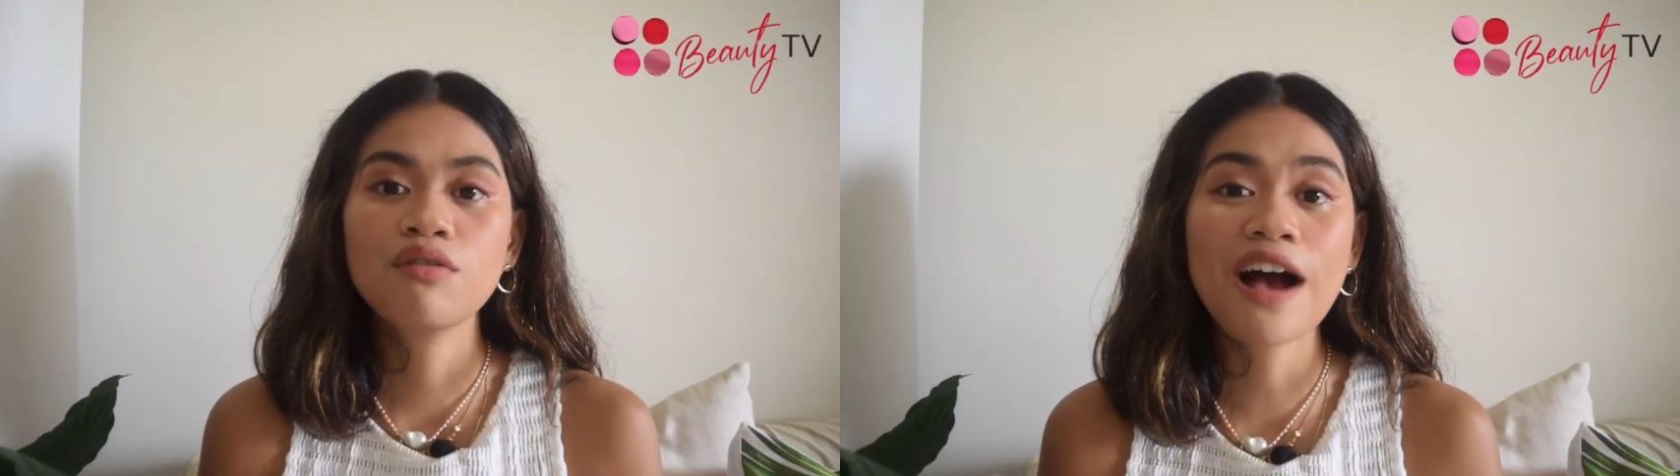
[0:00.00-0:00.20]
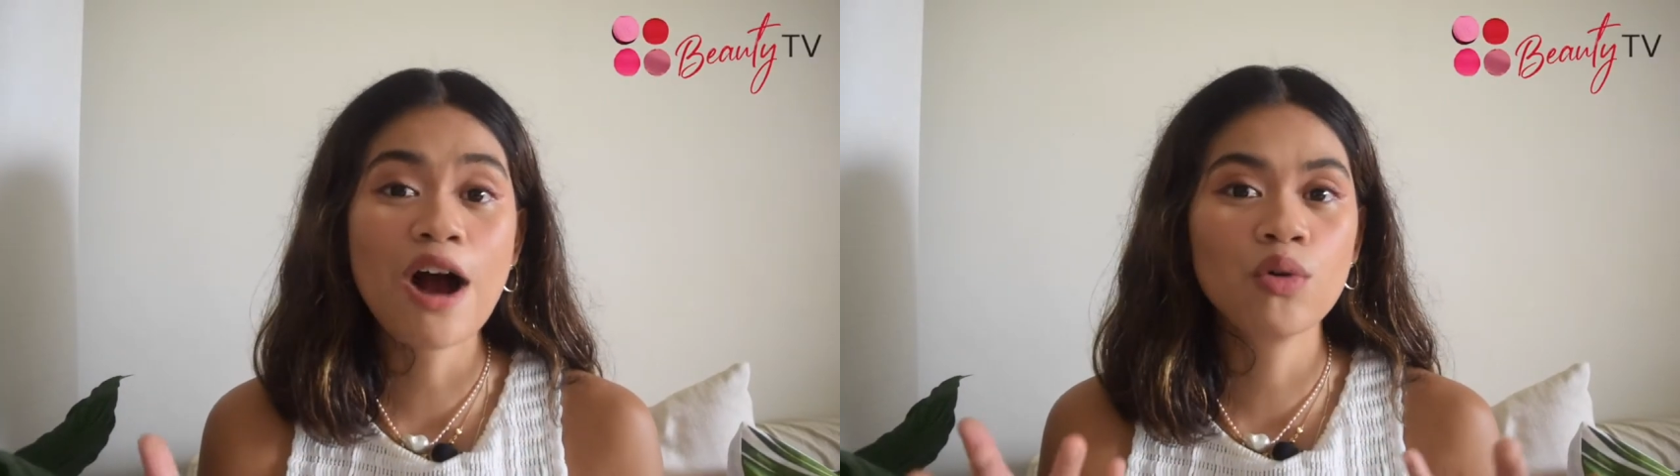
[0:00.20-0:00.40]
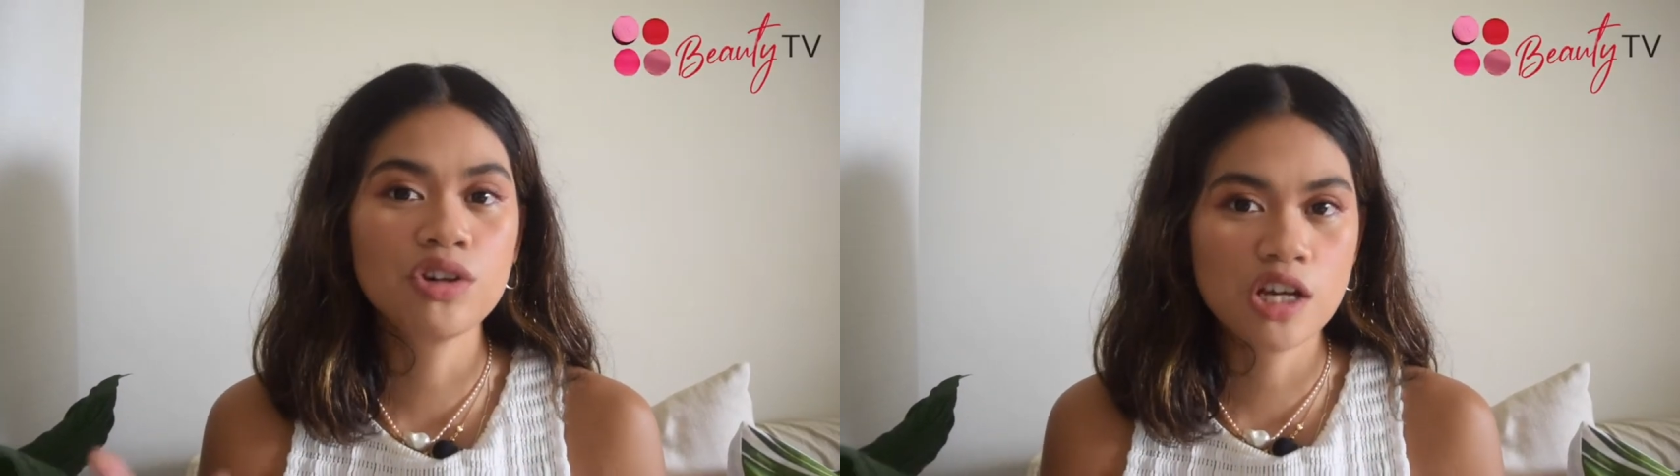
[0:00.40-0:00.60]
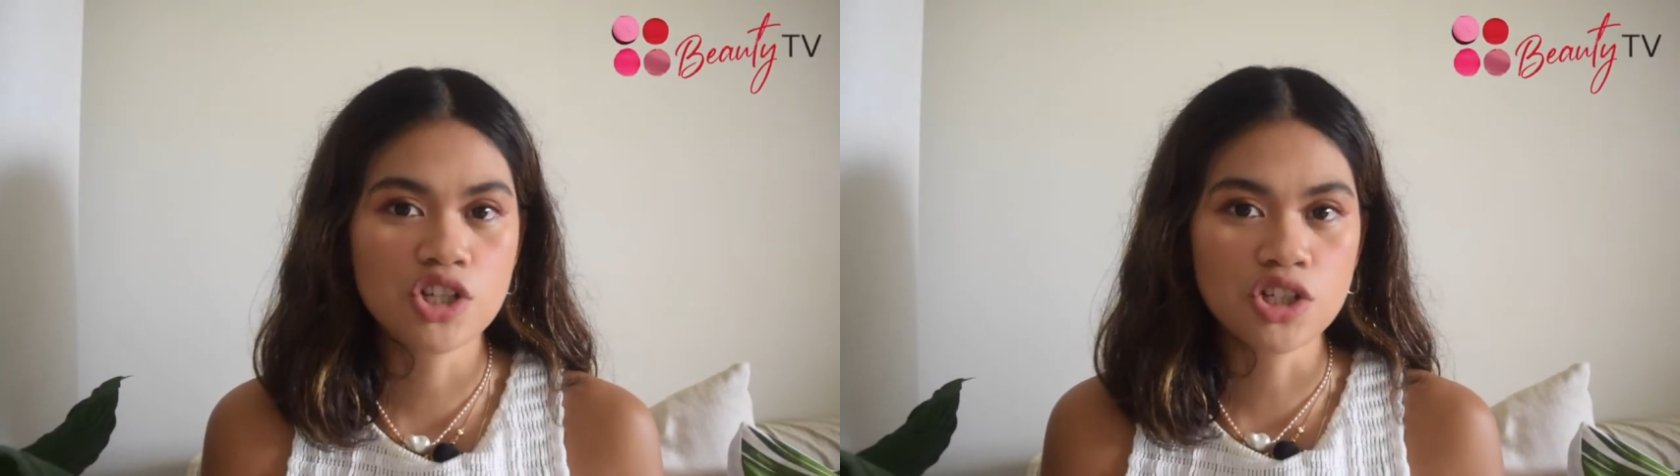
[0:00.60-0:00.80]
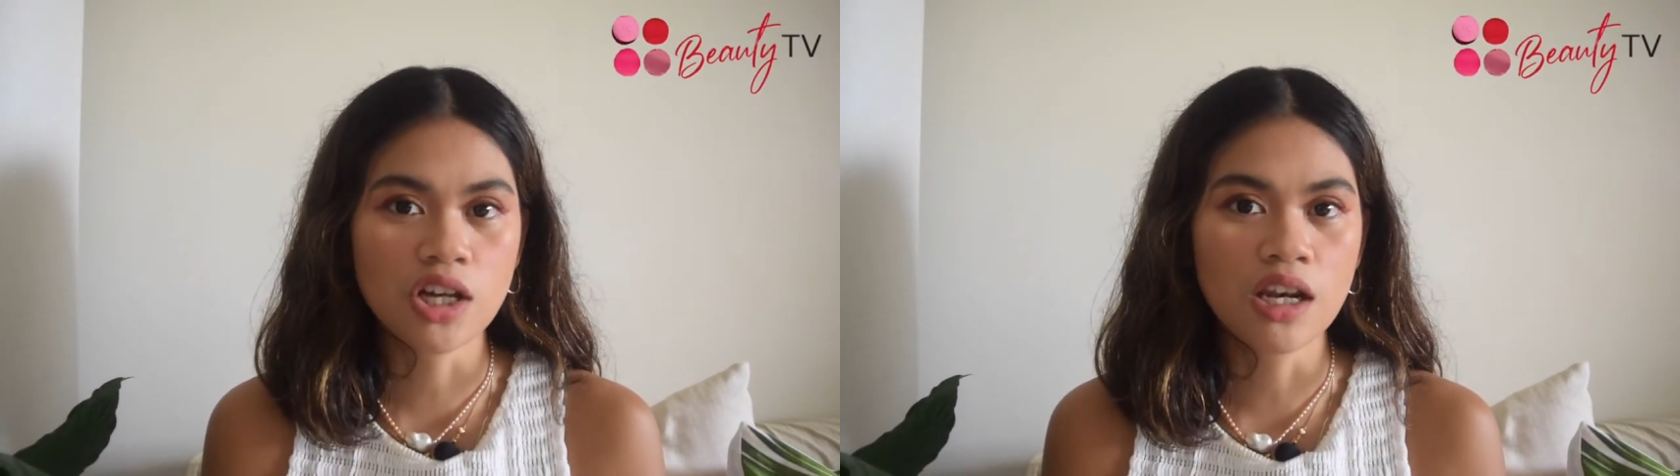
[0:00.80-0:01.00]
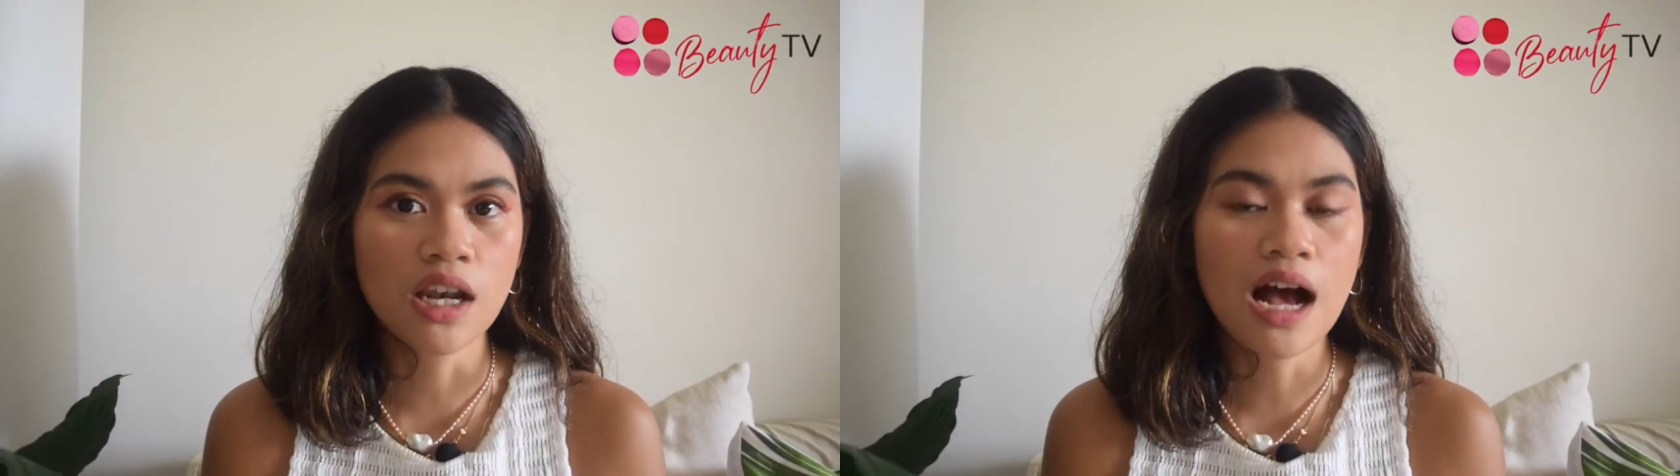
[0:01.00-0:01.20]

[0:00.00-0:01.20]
Foundation.